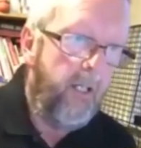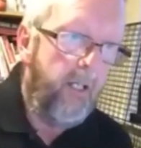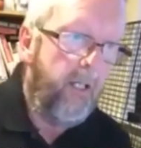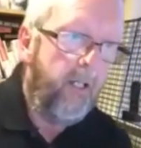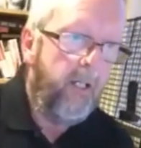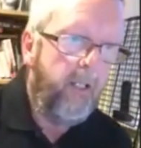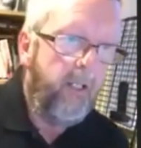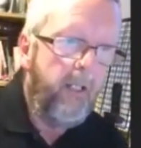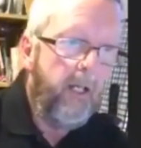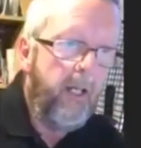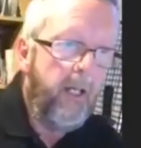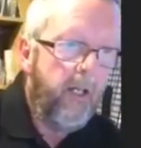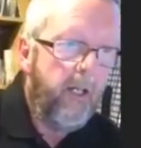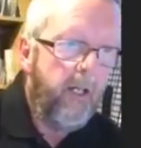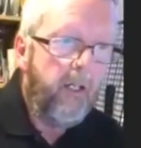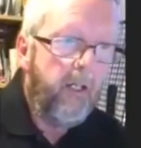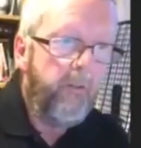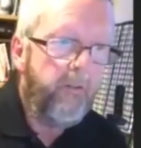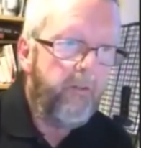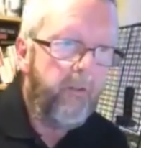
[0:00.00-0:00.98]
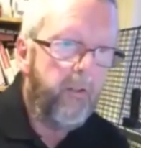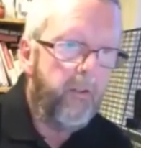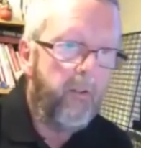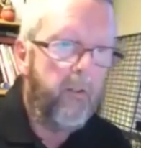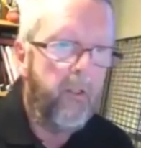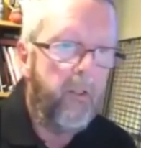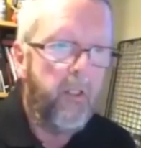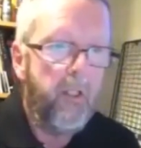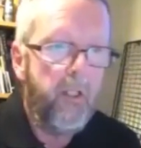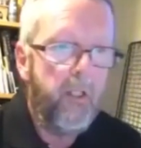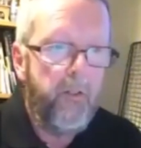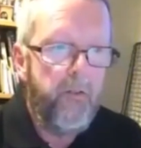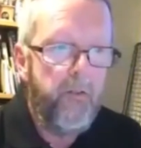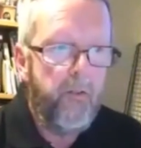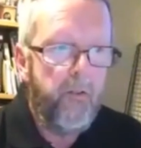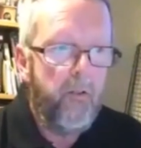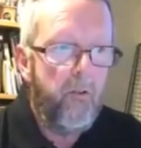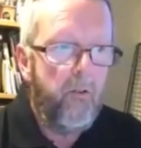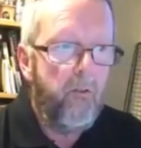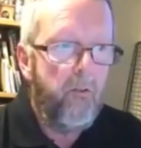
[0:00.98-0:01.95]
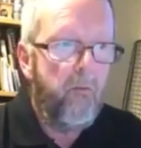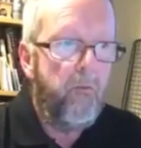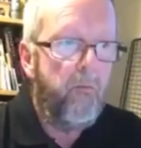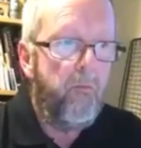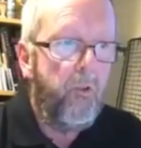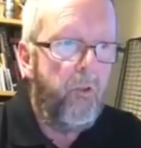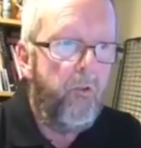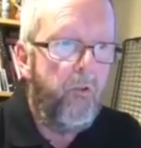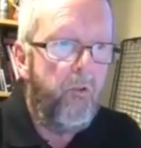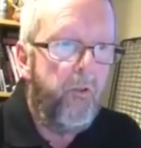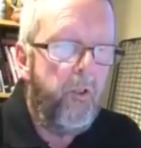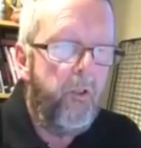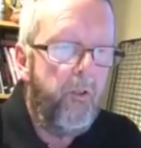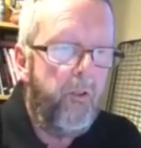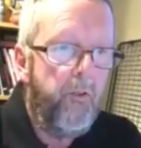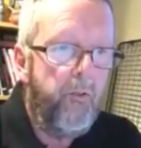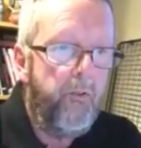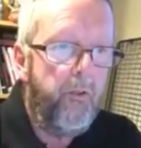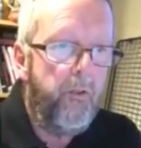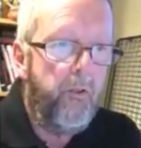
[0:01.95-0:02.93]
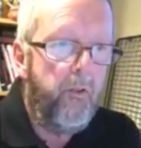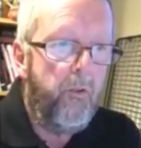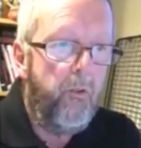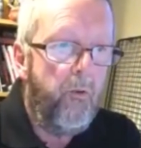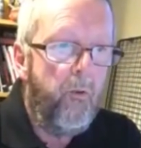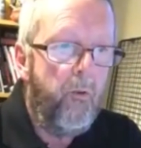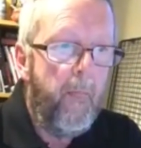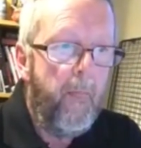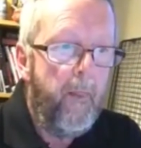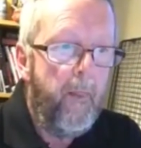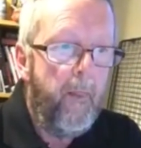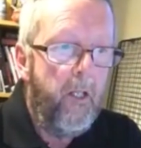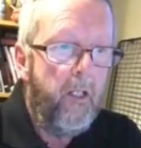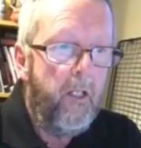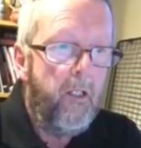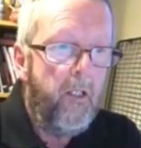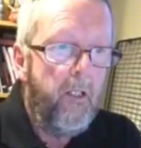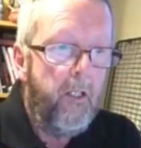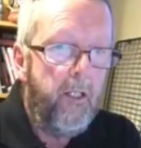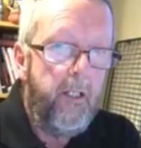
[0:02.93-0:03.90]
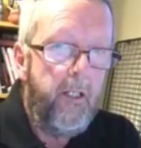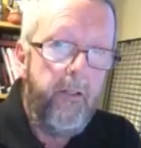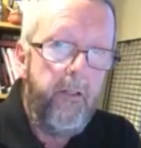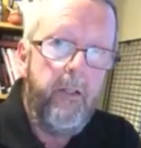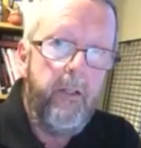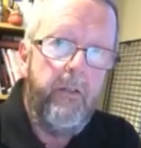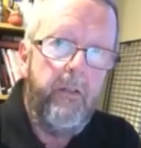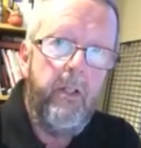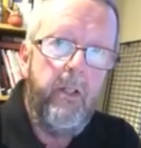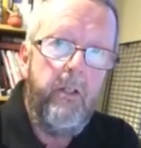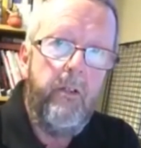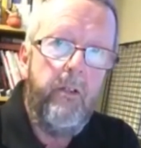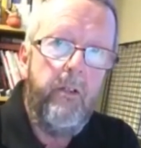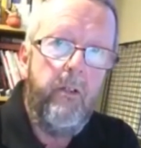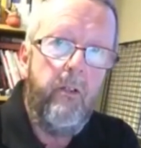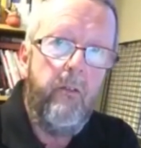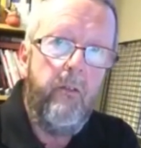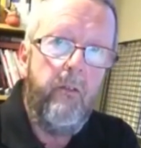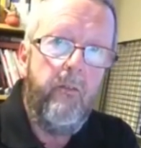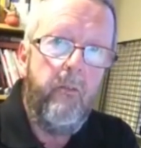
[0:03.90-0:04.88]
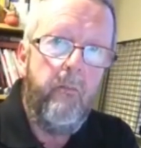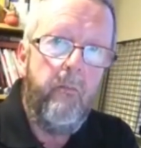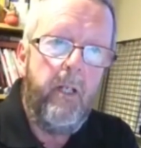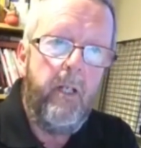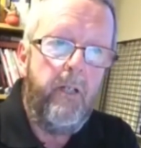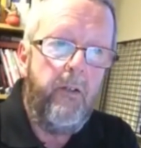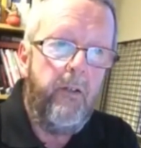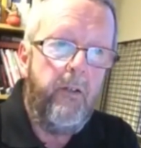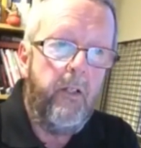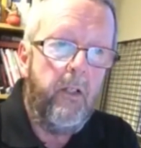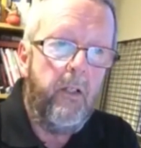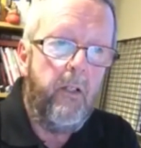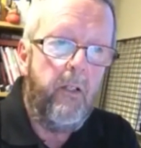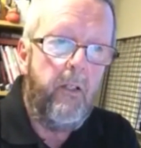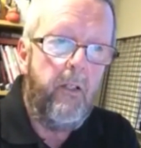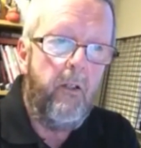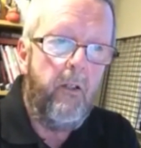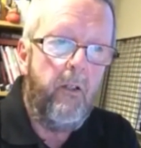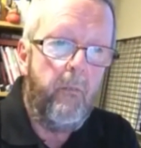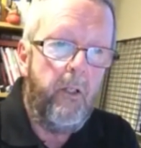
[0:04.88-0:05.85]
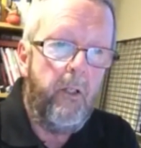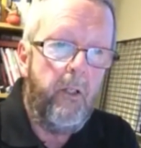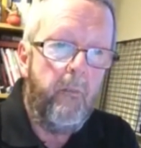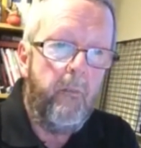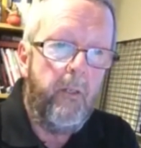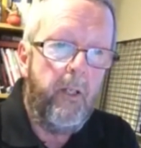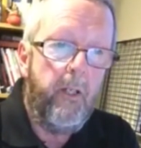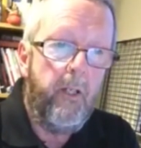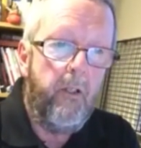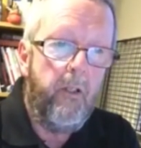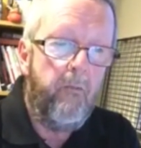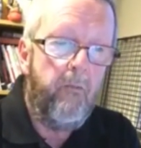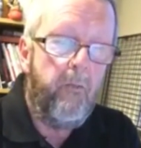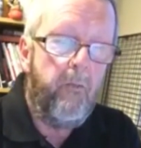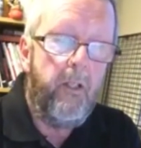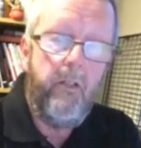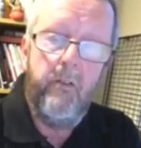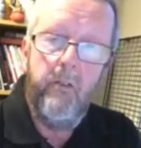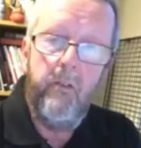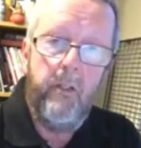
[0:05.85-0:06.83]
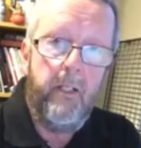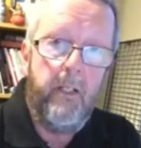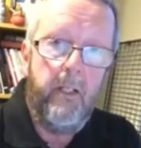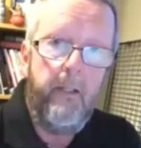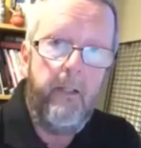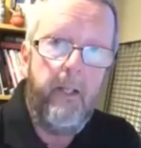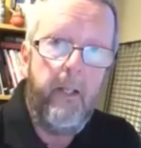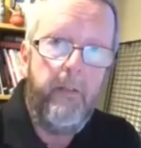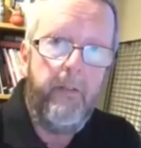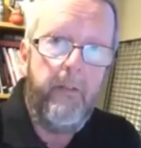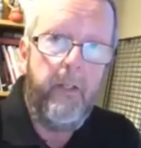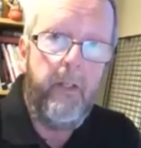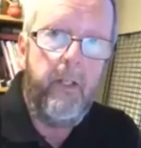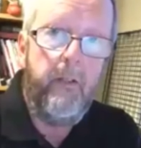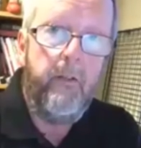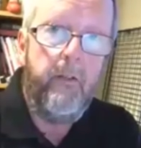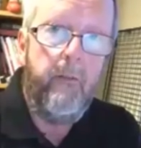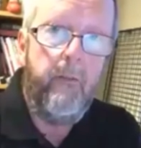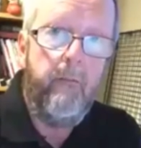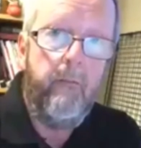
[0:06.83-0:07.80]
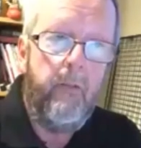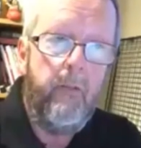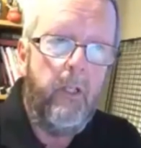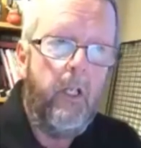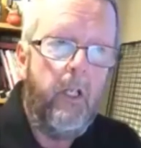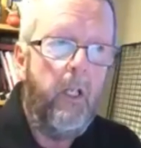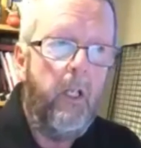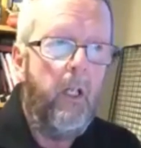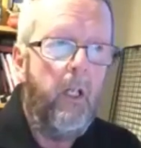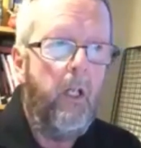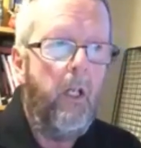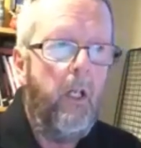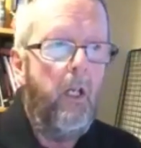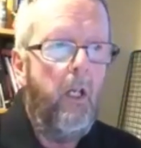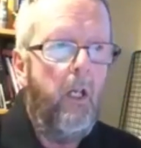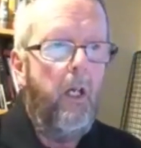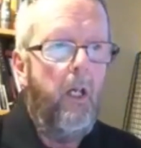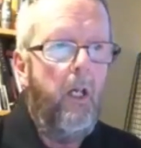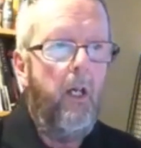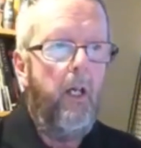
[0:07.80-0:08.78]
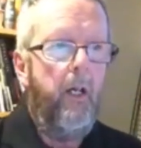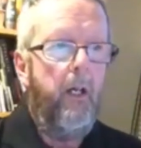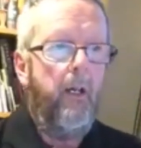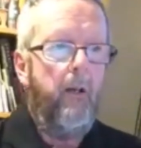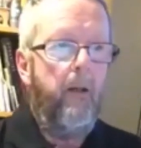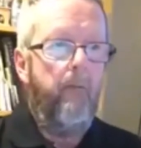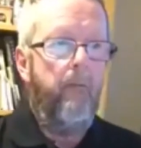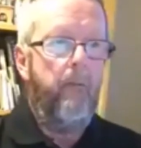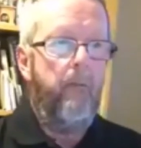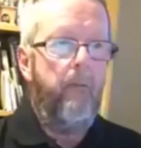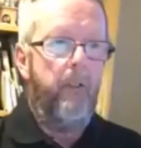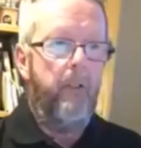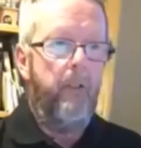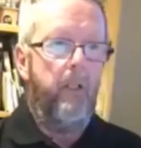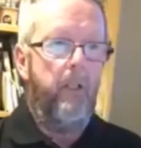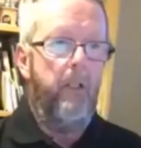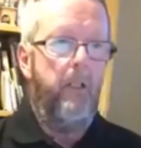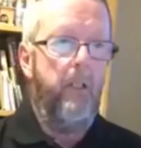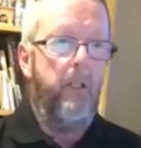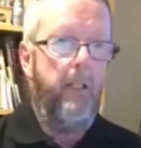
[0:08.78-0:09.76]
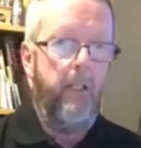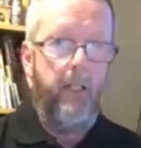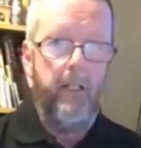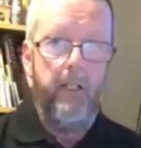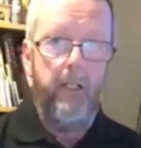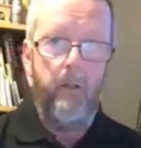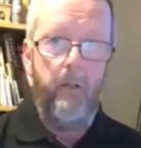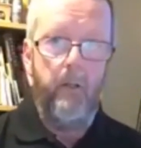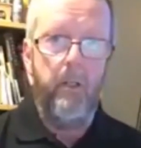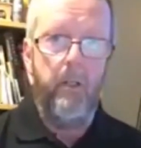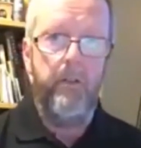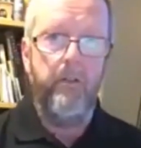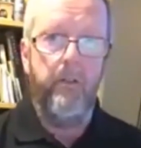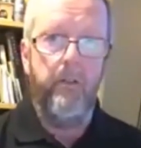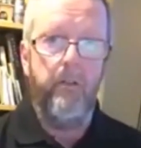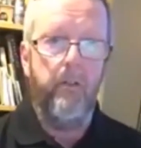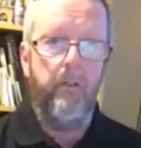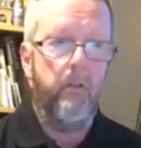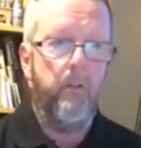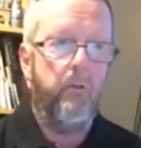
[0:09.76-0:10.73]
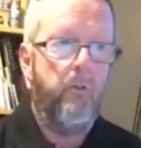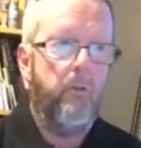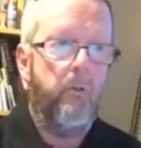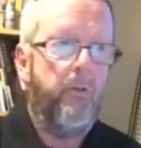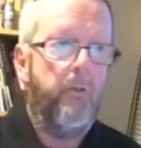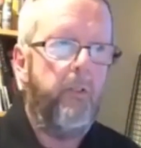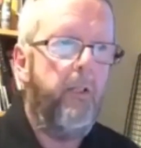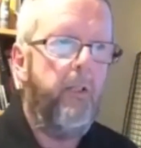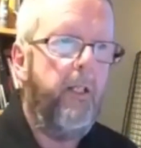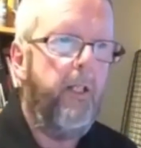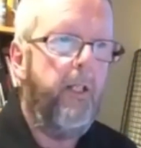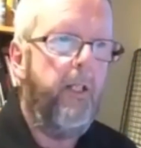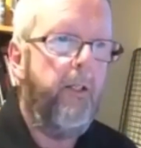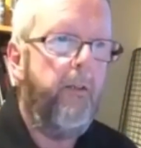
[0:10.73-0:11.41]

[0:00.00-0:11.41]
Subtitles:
Yeah, I shall move on to getting this into the fermenter. A little bit about the fermenter, and then that's it. And any questions, of course, at the end,